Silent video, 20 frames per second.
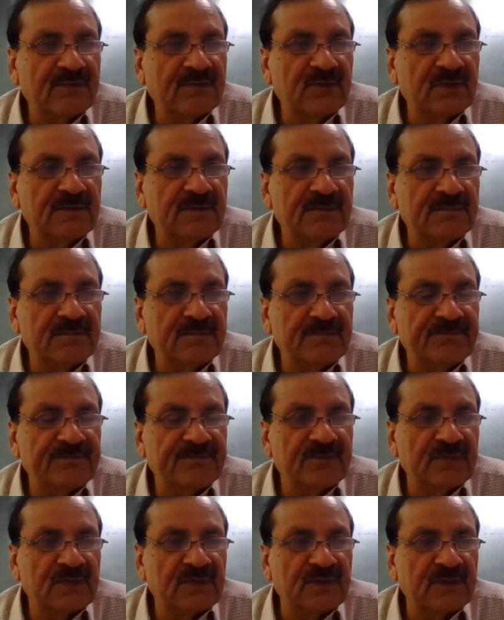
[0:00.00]
would
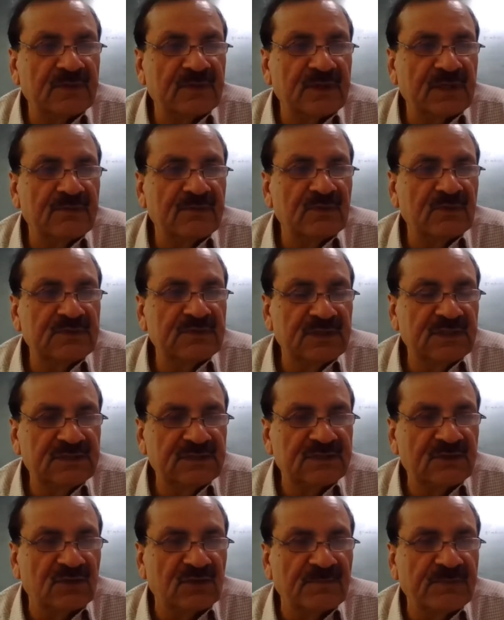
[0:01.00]
just
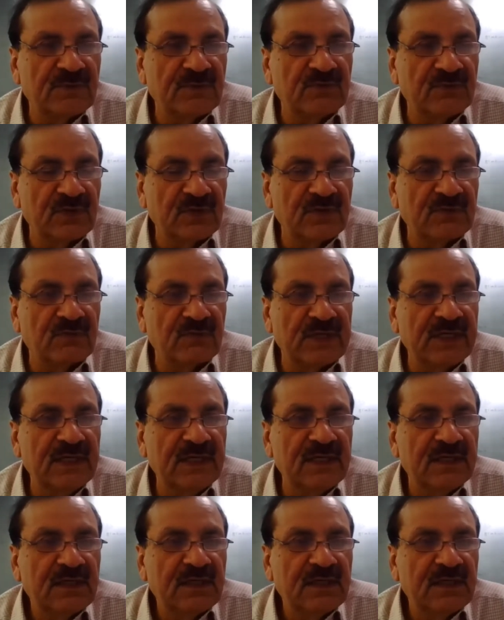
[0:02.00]
stop you for a while,